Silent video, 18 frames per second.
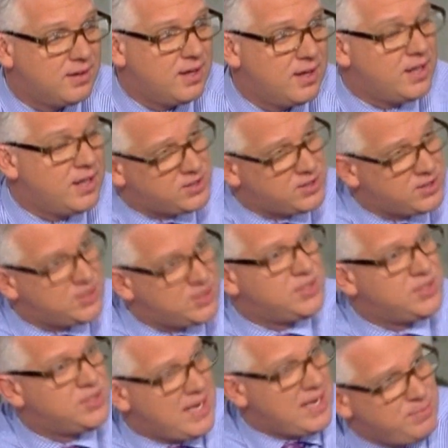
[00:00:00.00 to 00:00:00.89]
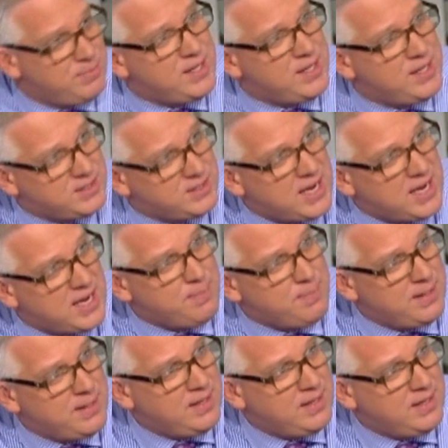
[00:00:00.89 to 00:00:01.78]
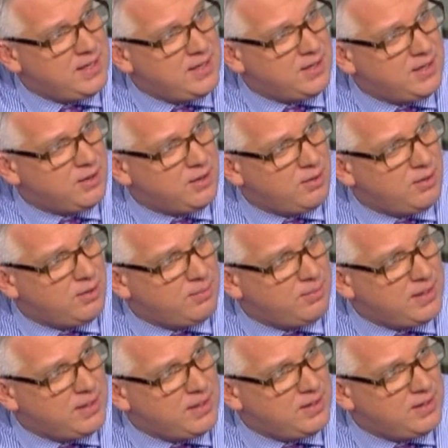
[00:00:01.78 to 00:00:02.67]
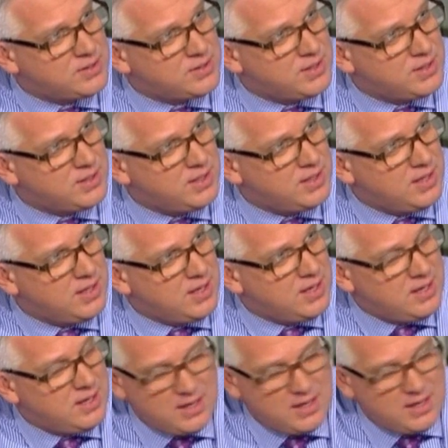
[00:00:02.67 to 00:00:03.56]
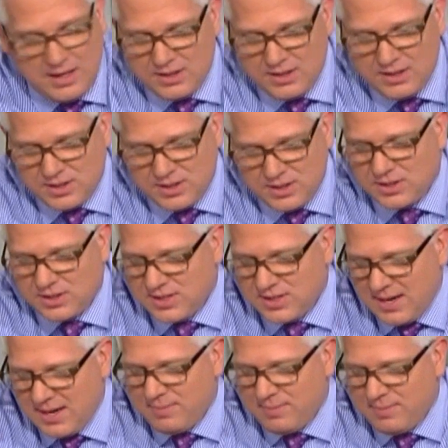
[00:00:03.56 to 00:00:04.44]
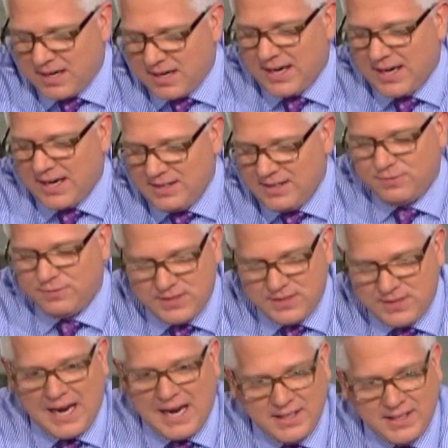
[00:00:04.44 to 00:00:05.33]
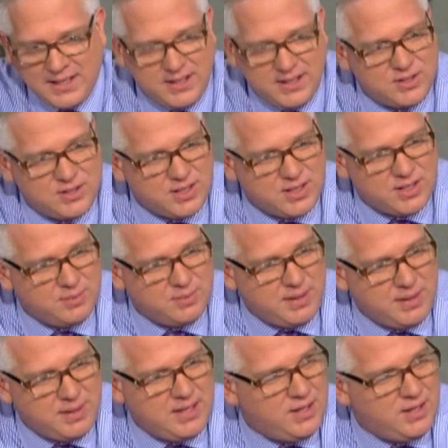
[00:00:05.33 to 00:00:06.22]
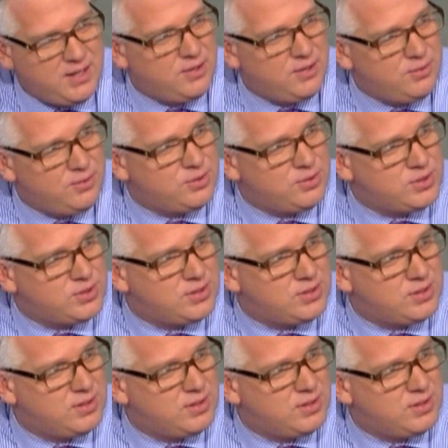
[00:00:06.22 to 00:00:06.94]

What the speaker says: Is this the same thing that's happening here? I mean, is it the same kind of tactics that are being used